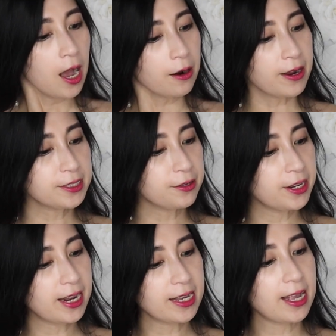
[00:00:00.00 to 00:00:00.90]
All right, so
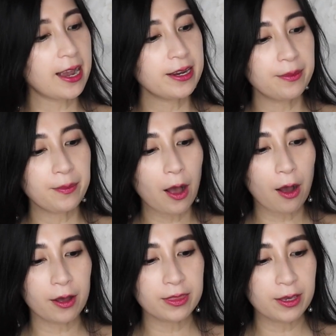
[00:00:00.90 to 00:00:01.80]
the next item
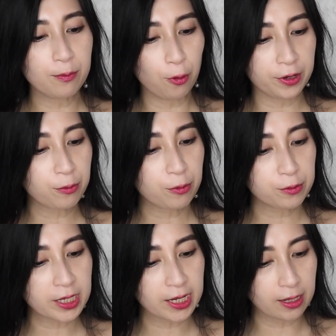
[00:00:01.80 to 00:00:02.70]
on the morning
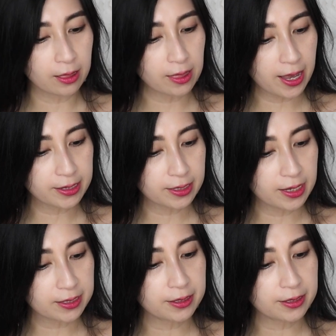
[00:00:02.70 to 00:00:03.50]
routine list is